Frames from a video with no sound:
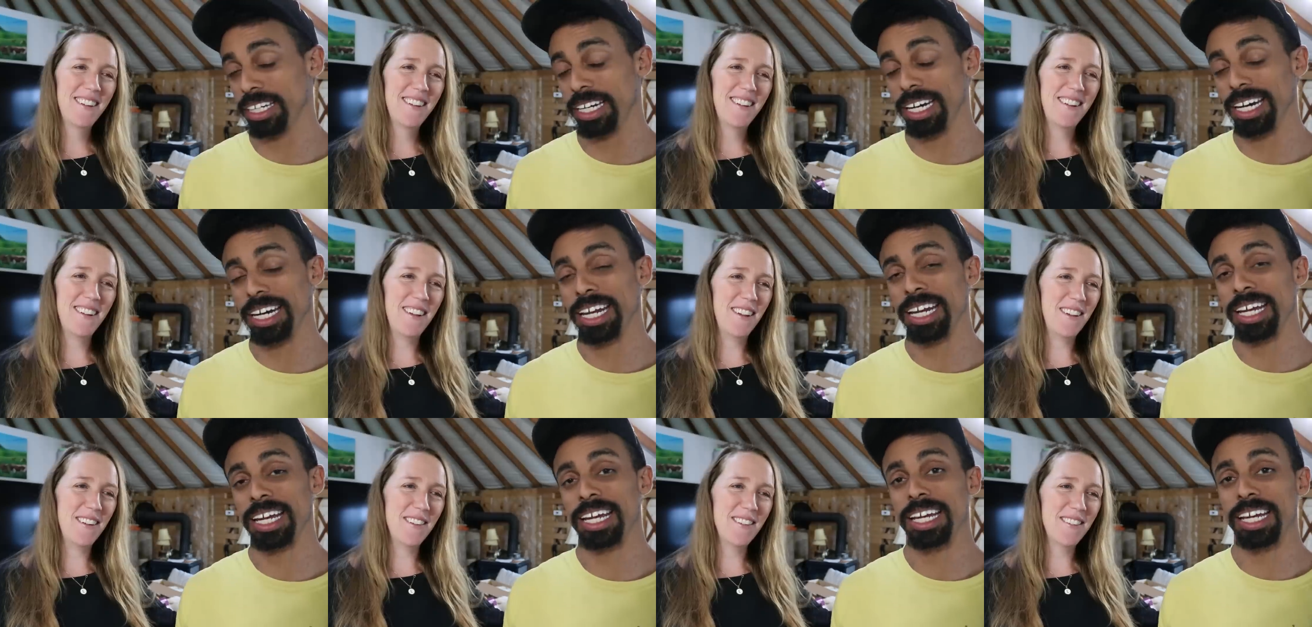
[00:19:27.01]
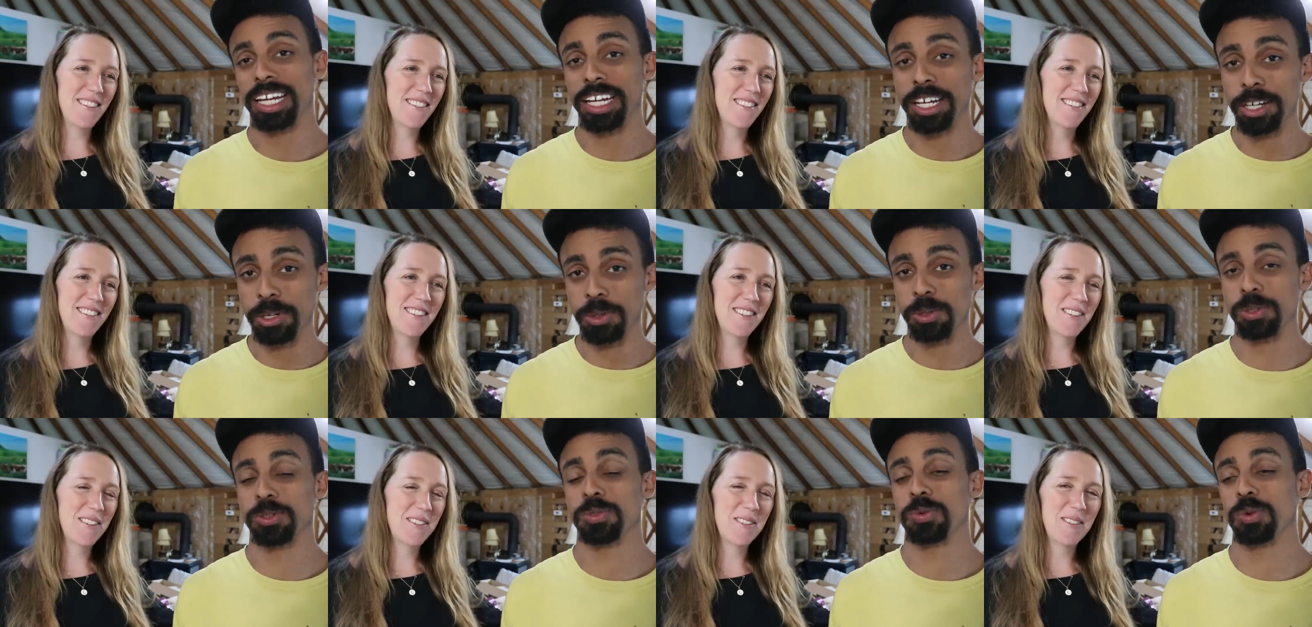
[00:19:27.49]
Speaker 1: No.
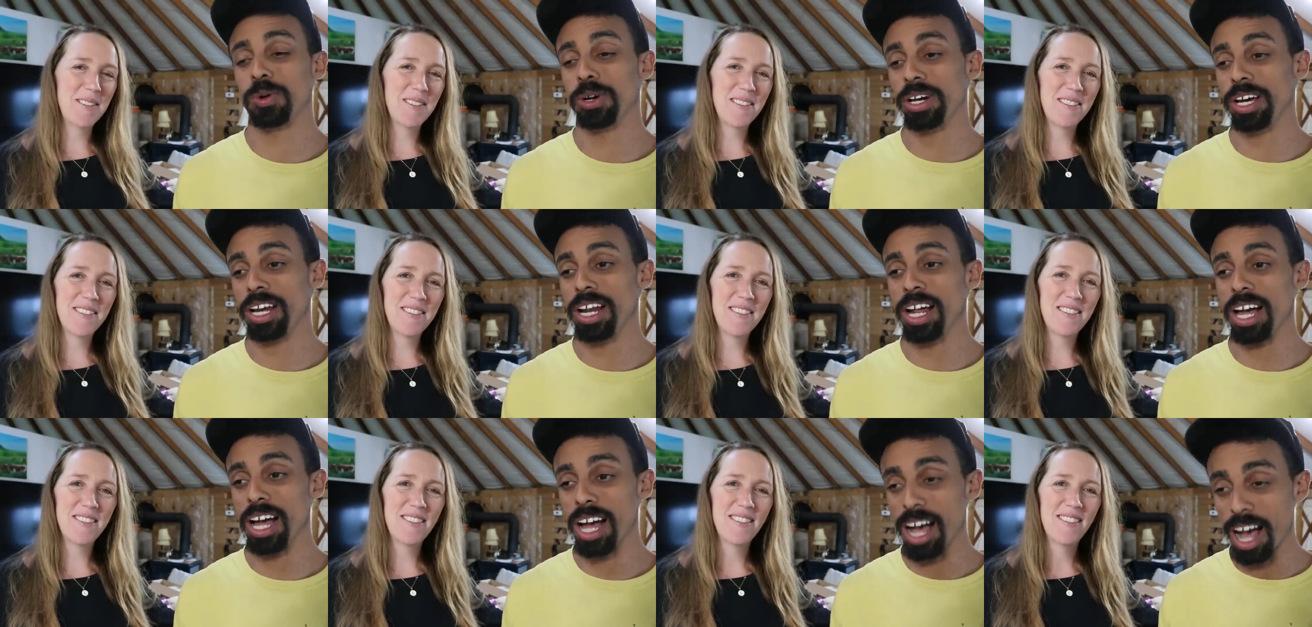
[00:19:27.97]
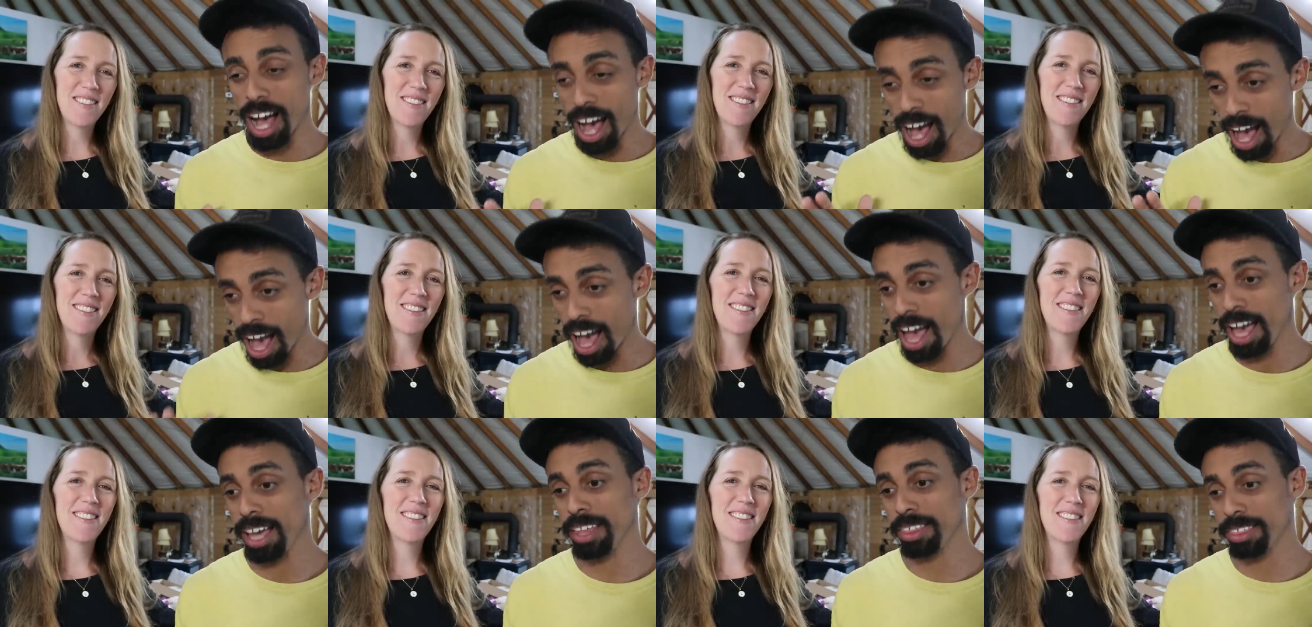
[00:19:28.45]
Here is what
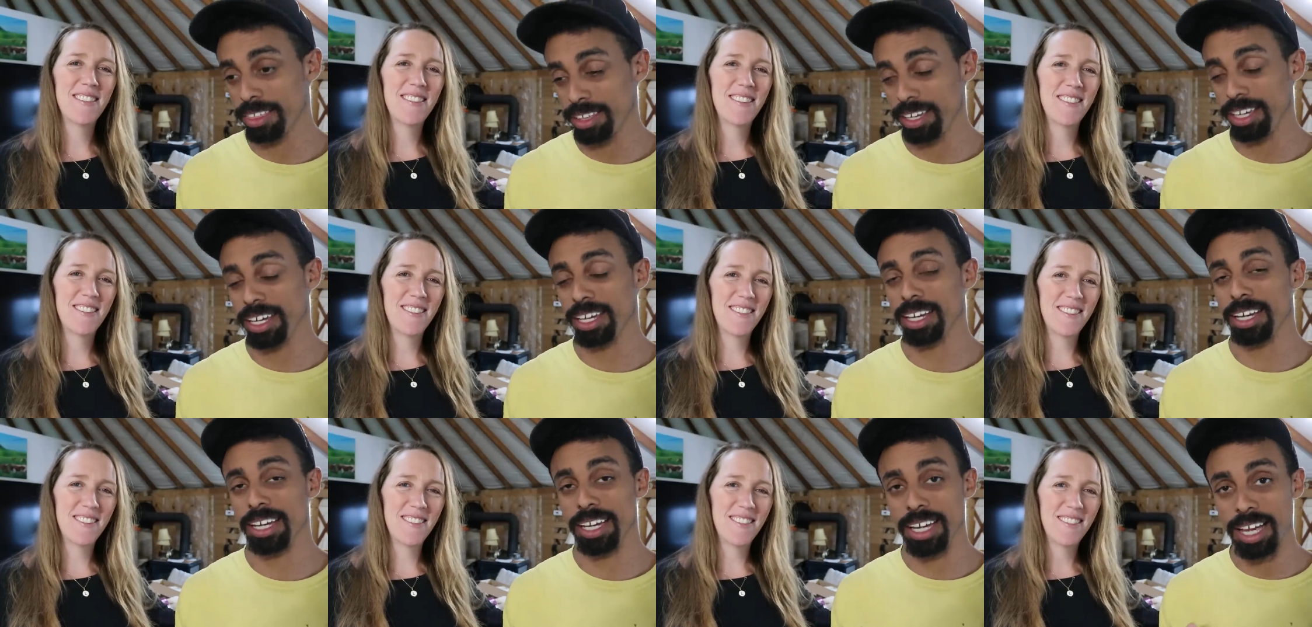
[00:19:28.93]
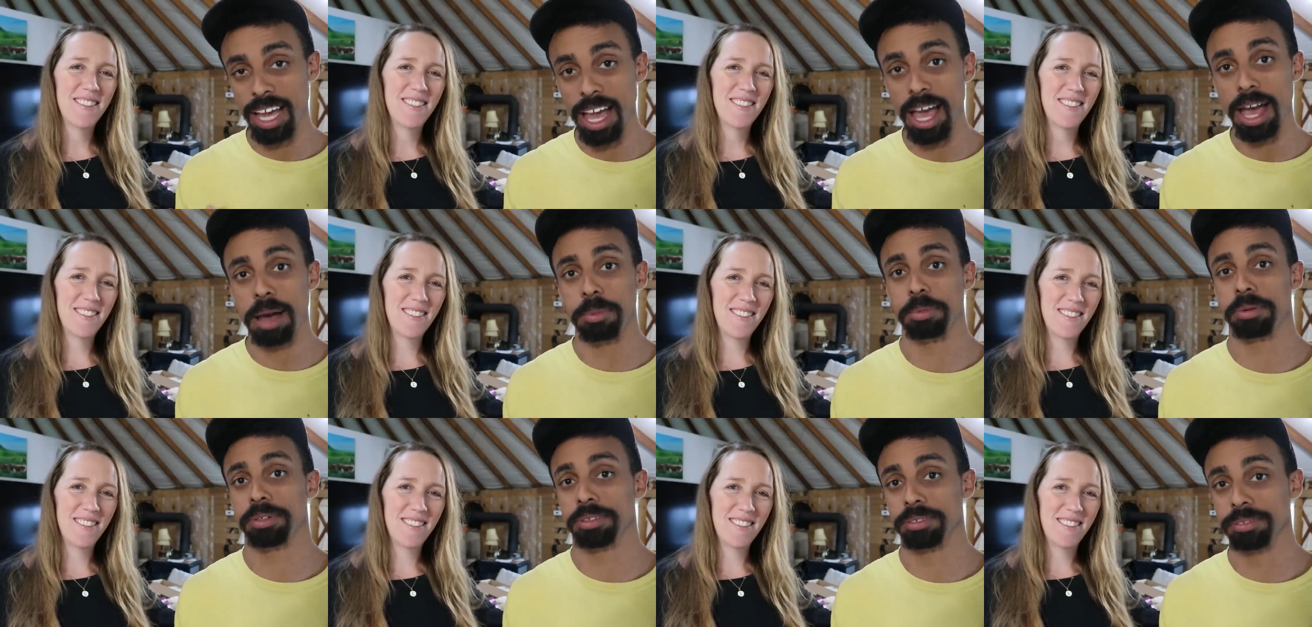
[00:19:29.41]
I think
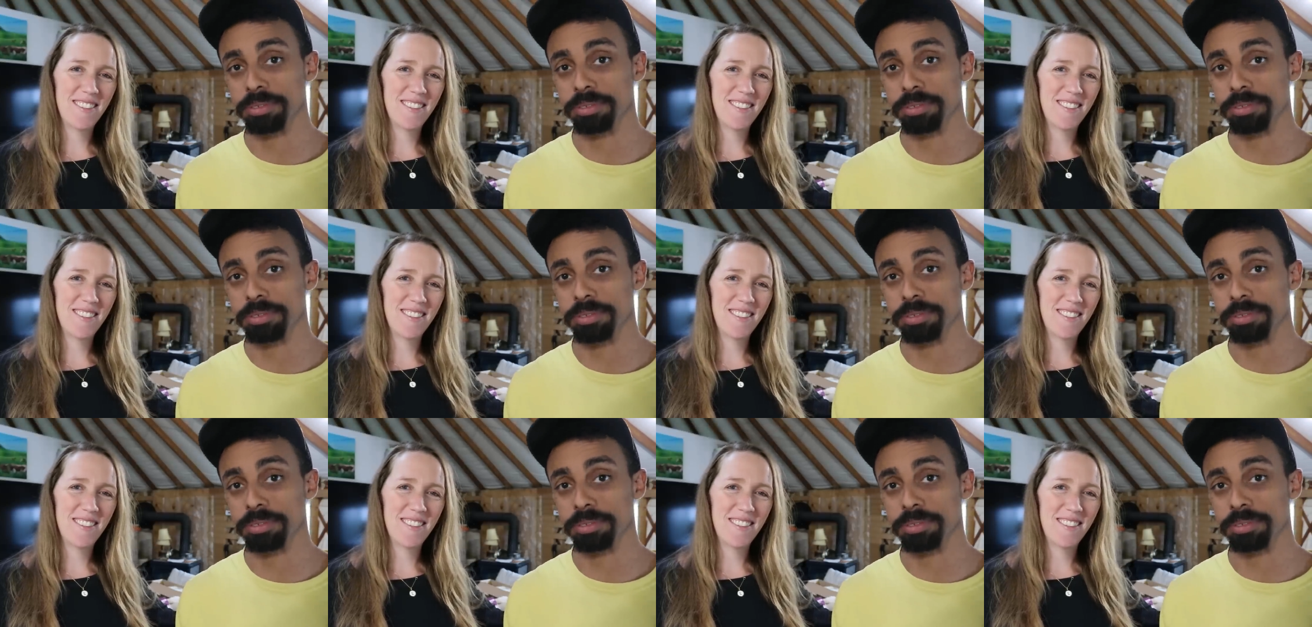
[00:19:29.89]
happened.